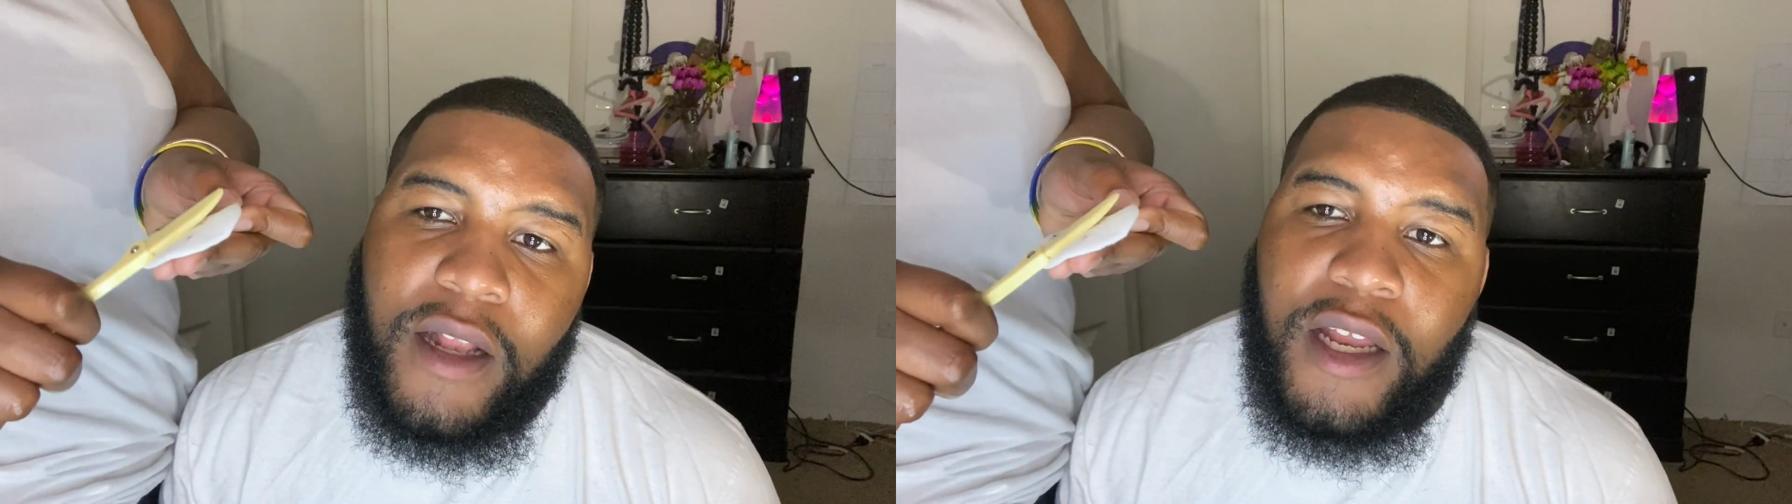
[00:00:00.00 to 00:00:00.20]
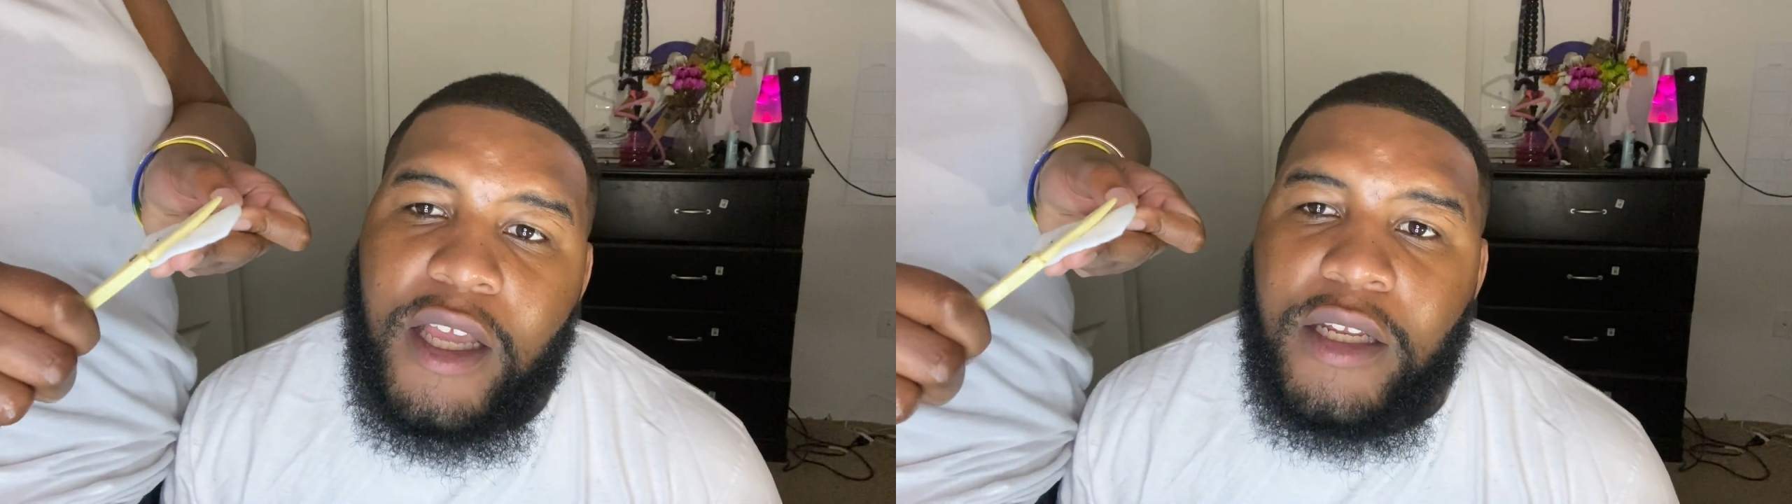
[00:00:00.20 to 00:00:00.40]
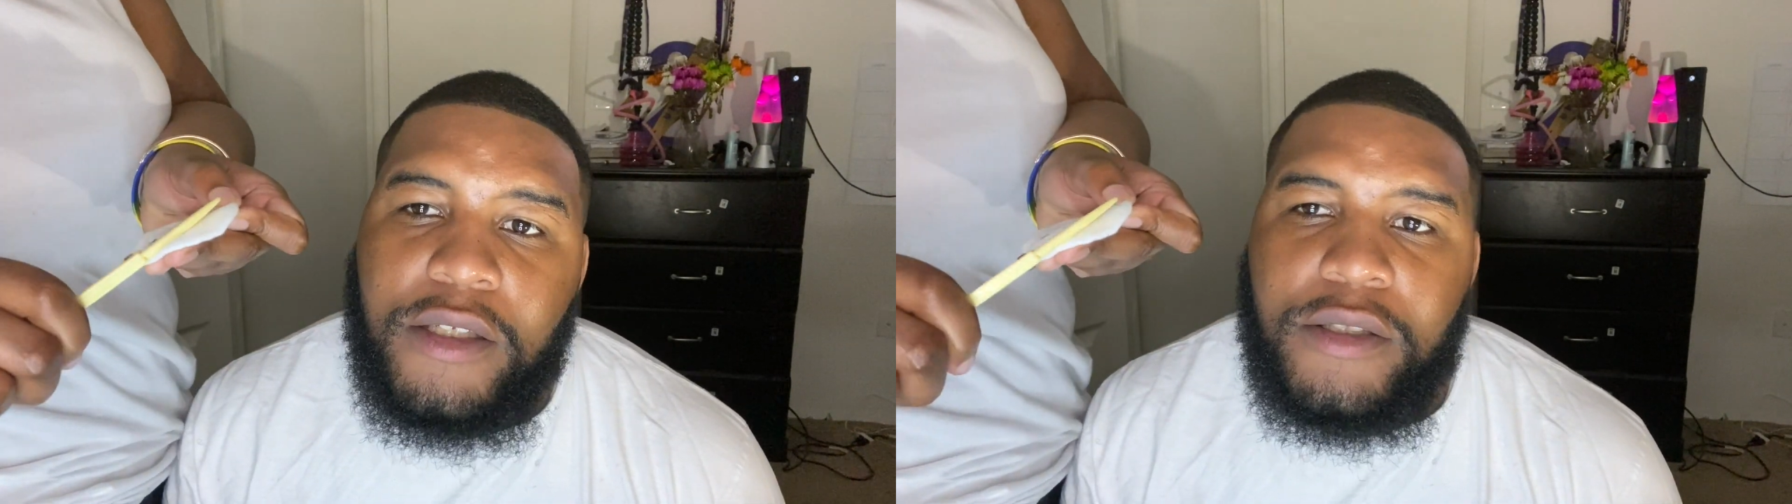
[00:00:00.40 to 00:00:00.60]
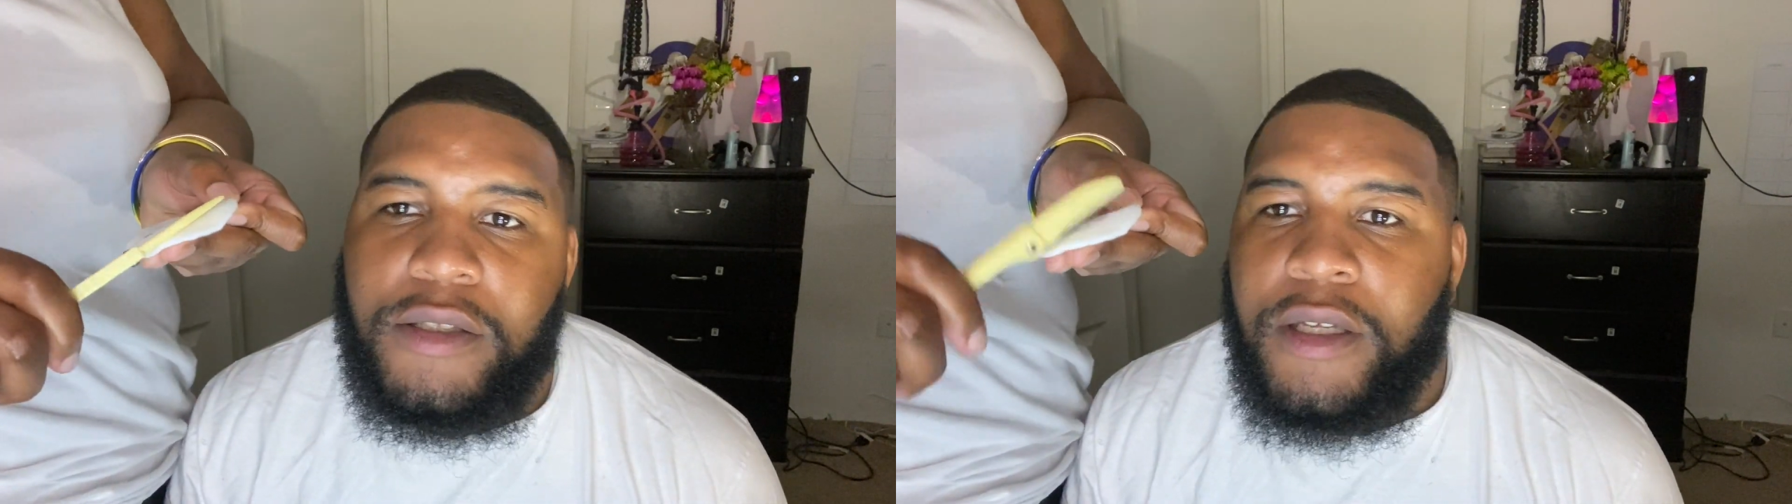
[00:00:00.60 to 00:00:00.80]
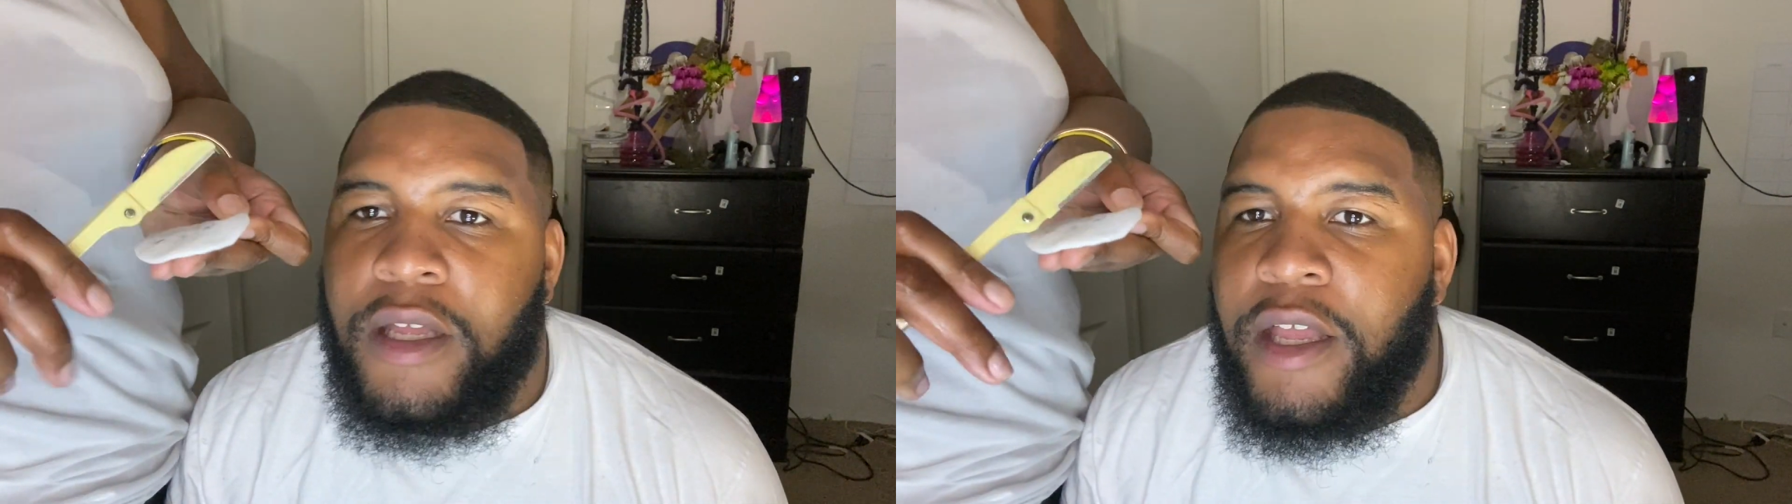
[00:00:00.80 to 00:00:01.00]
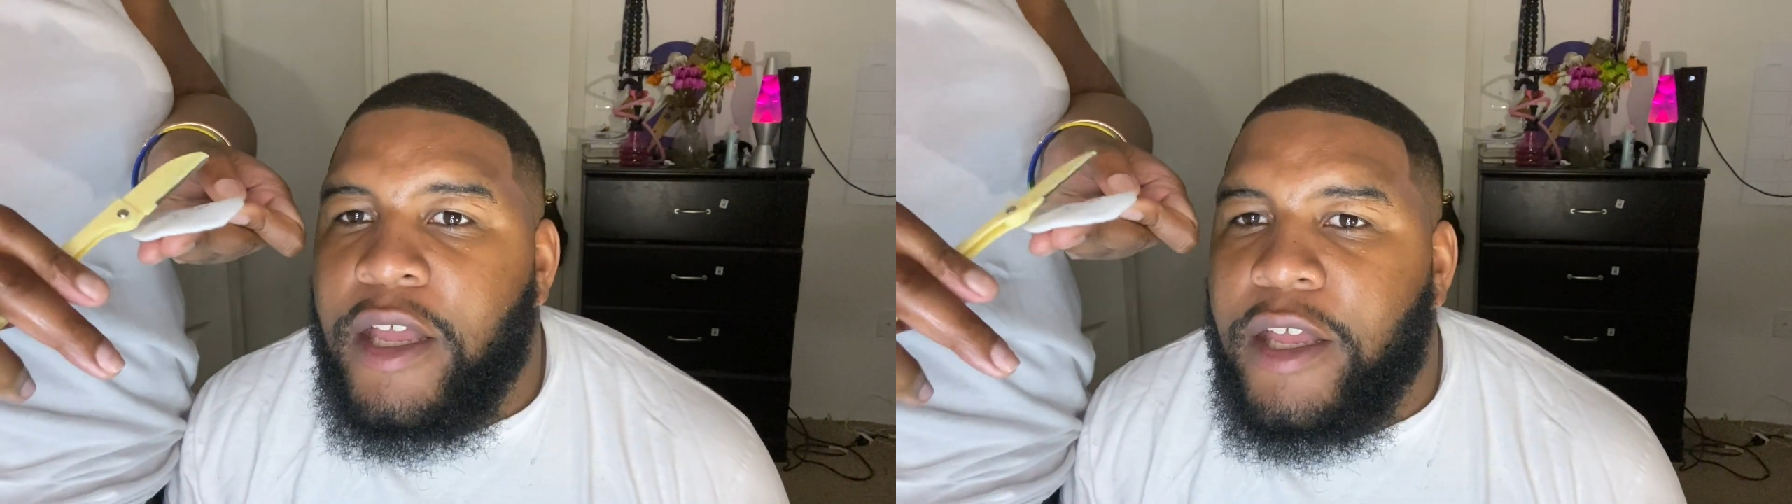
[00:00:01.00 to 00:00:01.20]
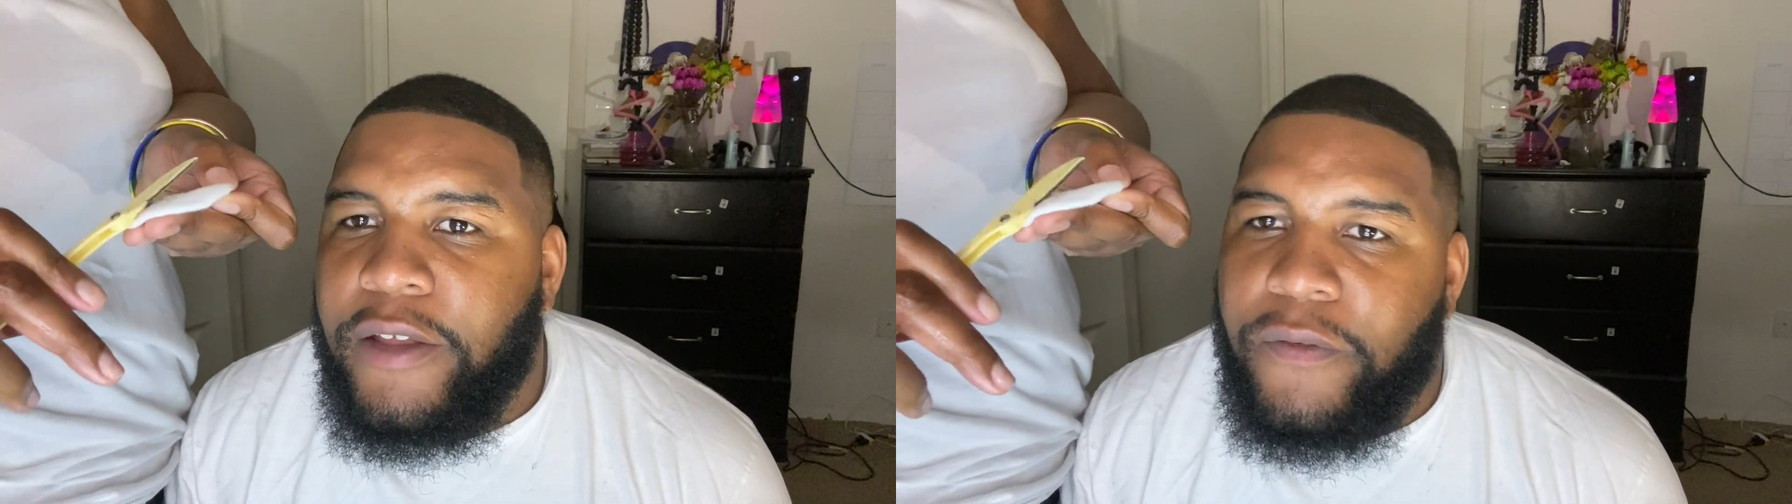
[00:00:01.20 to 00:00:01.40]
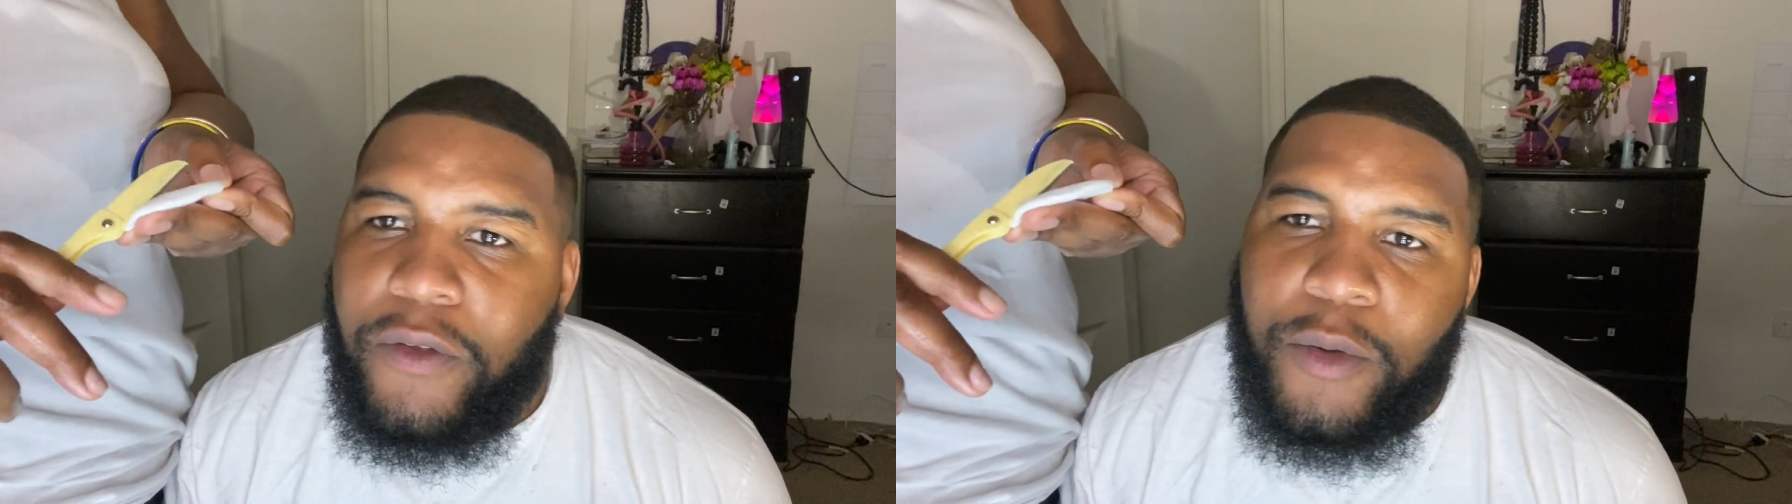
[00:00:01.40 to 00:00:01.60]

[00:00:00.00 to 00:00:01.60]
Ladies, if